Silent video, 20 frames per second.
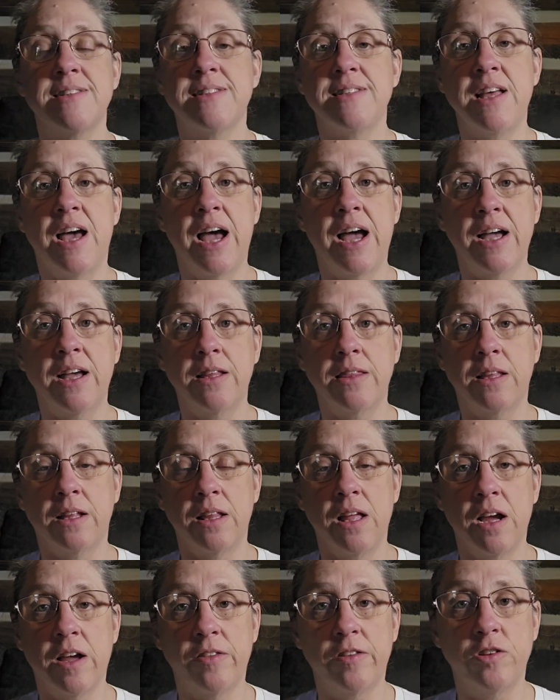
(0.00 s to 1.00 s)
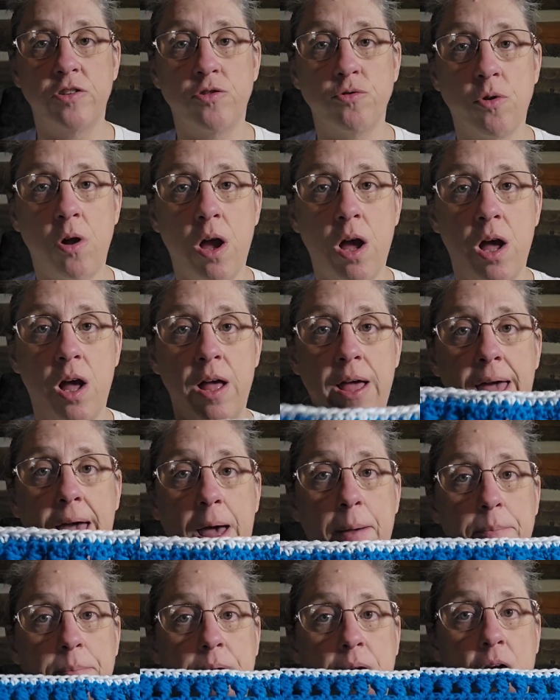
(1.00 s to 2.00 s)
is not the Luck of the Draw
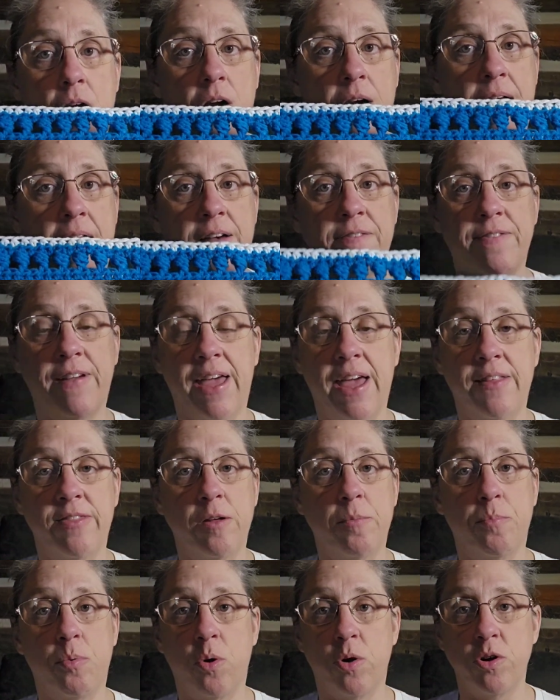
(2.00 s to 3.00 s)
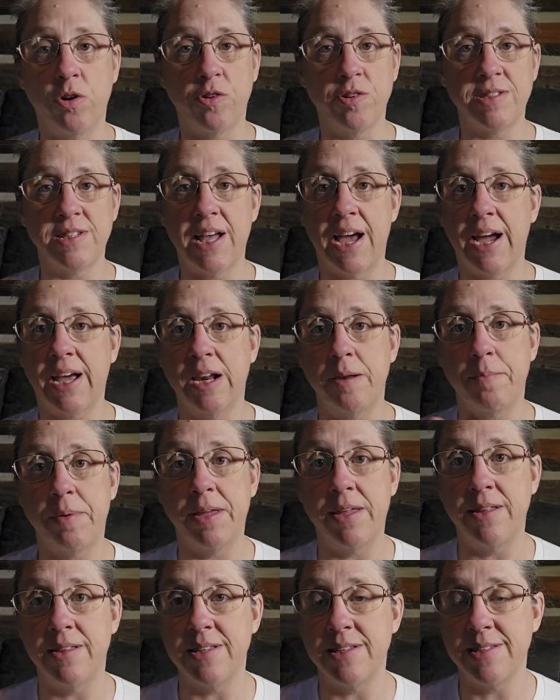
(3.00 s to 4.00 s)
Happy Heart Afghan. The border is not going to
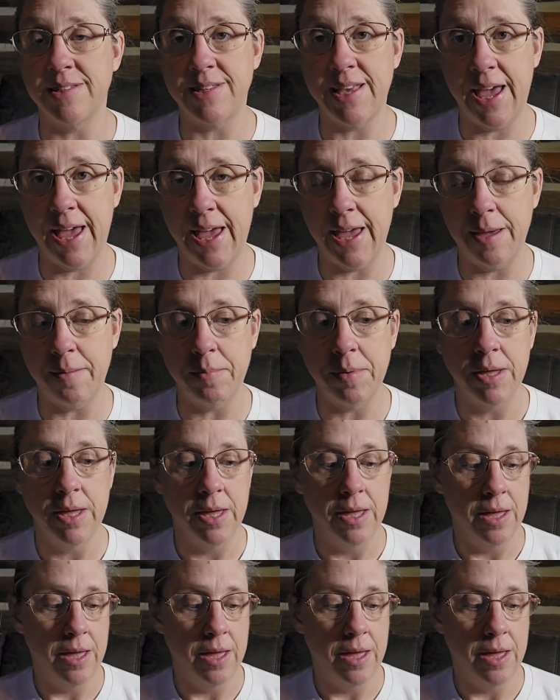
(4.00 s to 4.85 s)
be the same